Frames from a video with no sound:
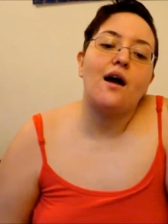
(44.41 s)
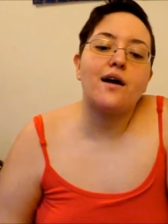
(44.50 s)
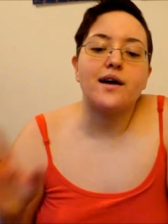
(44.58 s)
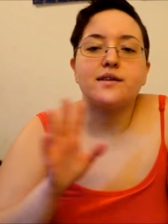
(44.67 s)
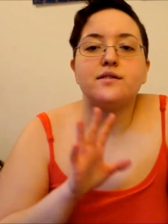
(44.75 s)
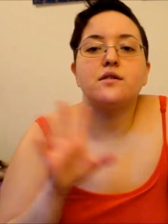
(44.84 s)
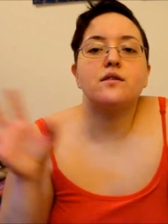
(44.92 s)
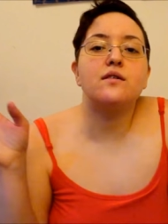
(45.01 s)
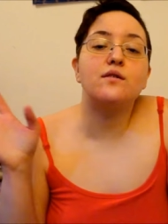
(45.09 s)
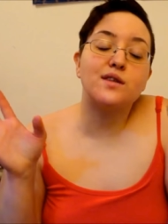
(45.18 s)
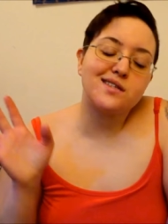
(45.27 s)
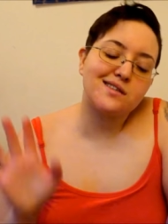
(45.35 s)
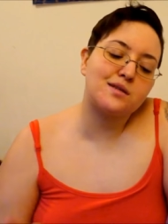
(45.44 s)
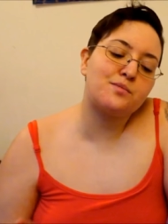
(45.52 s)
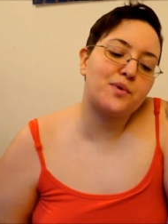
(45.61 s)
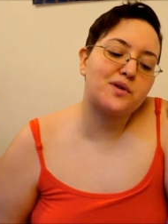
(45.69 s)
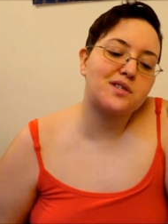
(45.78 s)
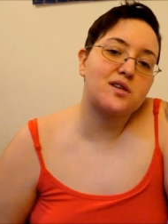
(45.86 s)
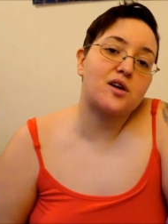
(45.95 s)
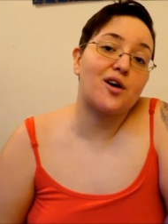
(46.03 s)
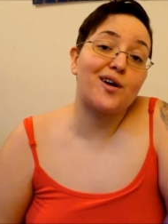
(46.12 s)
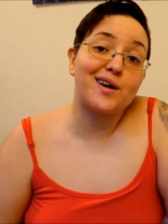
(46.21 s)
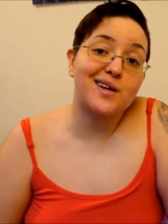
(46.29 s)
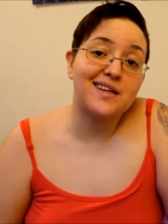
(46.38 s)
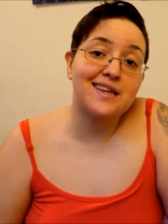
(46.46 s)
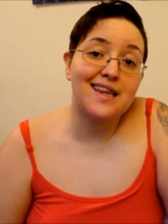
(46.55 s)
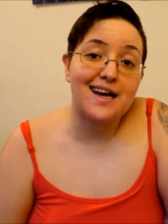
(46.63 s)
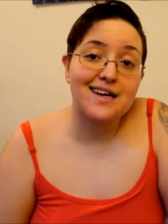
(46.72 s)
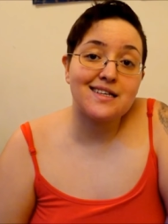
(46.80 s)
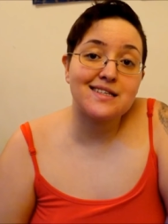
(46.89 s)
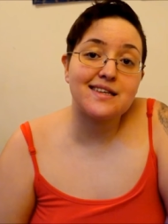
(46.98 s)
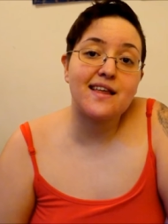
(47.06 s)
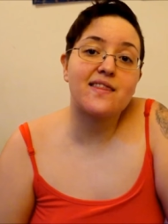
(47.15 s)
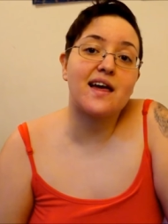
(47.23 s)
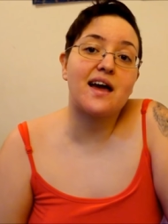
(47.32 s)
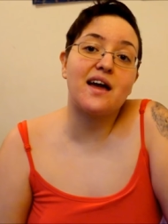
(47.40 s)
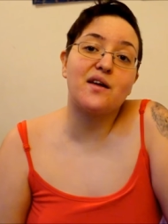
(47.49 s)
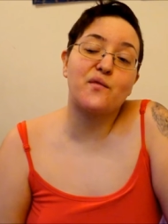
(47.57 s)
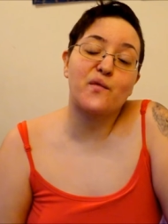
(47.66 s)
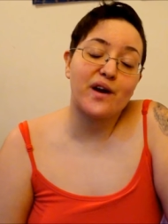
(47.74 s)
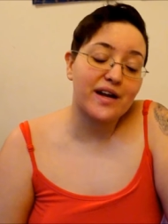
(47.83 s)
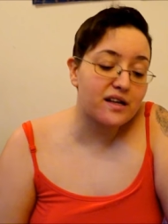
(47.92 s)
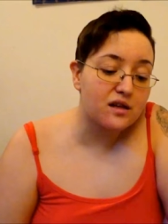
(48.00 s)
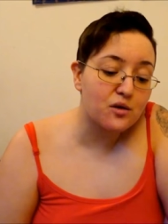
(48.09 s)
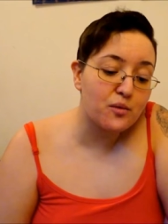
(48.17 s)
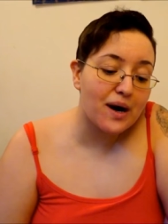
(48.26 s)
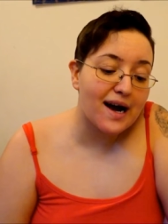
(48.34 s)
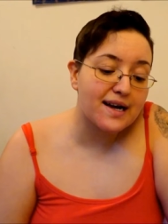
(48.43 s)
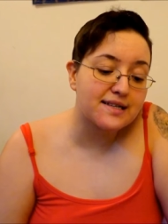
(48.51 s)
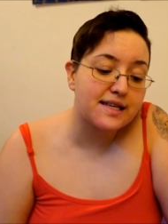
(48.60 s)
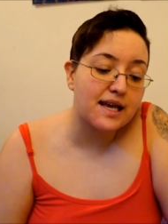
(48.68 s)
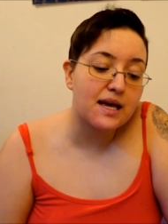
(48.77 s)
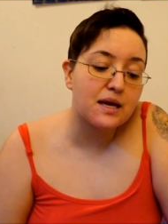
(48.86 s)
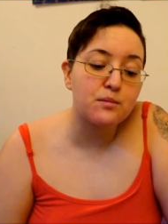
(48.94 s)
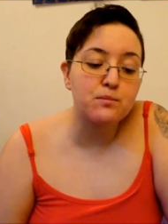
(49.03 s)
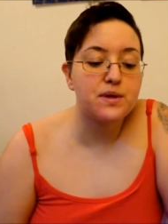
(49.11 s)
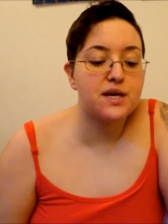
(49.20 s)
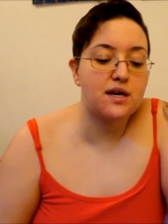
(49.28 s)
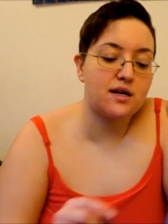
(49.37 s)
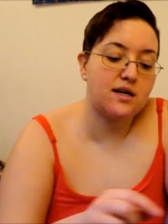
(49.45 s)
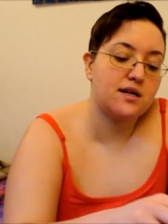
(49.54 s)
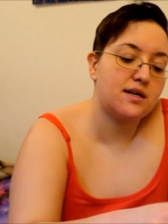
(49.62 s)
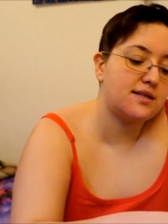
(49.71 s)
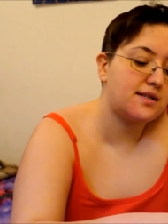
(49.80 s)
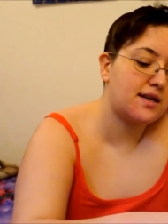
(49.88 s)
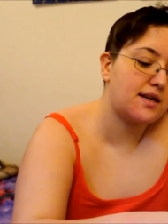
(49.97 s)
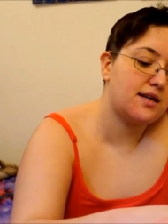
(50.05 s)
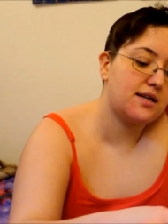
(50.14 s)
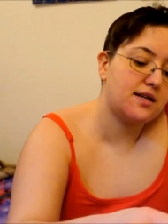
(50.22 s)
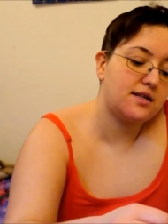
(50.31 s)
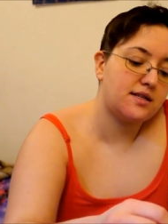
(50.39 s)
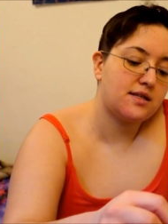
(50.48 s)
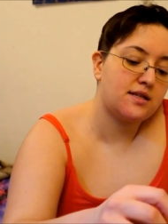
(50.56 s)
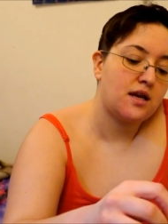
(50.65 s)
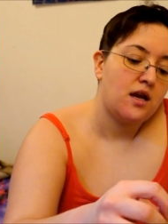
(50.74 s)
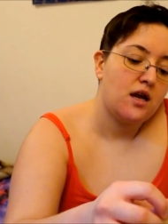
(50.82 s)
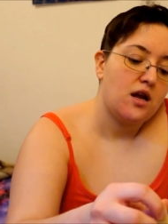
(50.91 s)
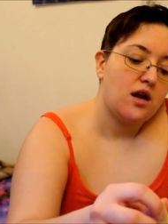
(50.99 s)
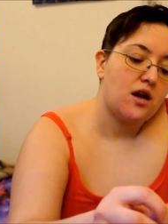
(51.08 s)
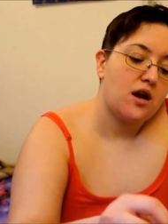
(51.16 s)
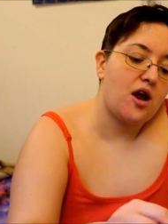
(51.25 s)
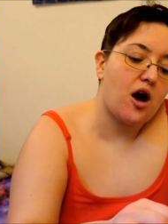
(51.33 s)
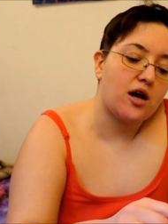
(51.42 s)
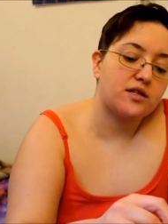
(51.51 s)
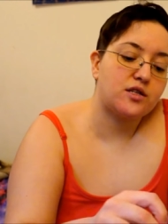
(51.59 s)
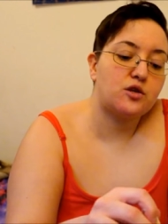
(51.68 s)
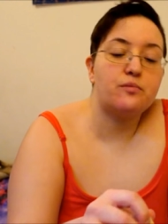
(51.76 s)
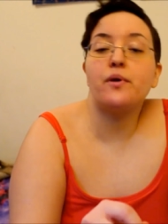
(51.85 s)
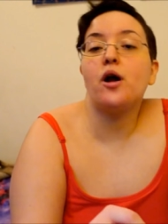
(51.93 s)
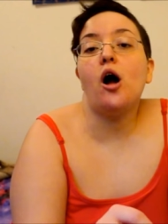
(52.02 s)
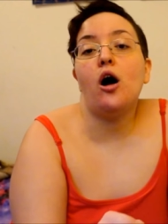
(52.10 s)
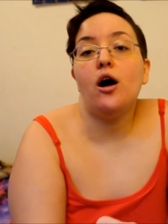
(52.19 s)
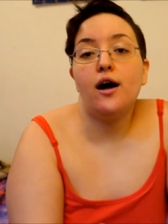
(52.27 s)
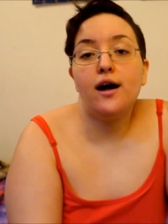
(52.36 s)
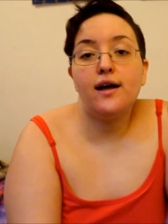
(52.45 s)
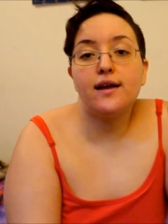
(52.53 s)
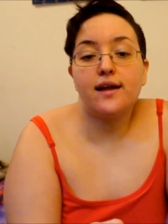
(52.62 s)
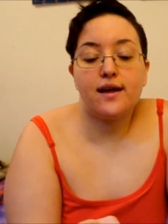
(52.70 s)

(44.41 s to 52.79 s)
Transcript: Okay, so this is supposed to hurt less than regular waxing because it's not super hot.